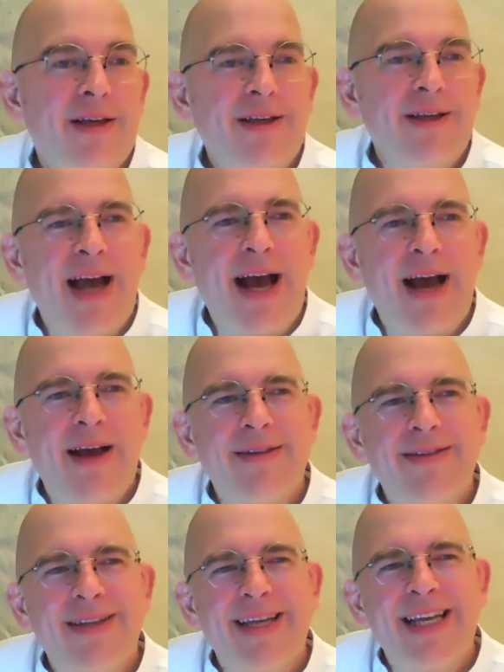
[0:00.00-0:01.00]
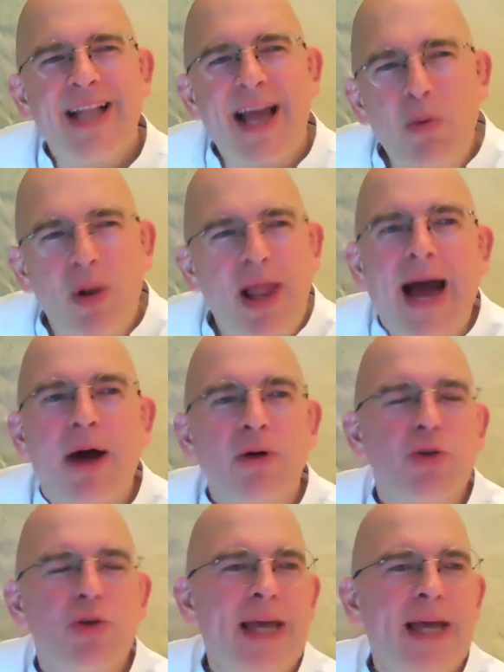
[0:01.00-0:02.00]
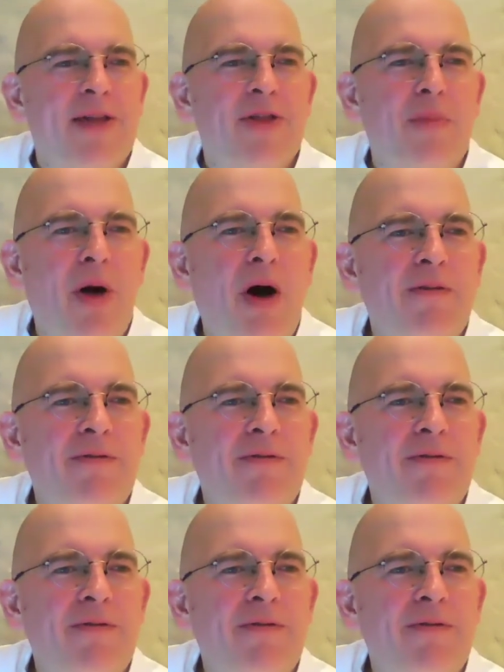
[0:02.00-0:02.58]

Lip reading: Yeah, it's like, well, how do I get them off?